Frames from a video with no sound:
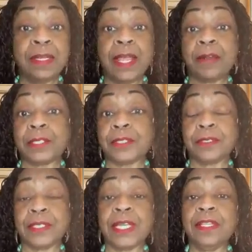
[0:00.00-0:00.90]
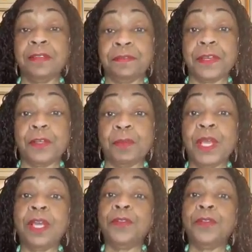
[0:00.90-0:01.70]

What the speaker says: characters in the film,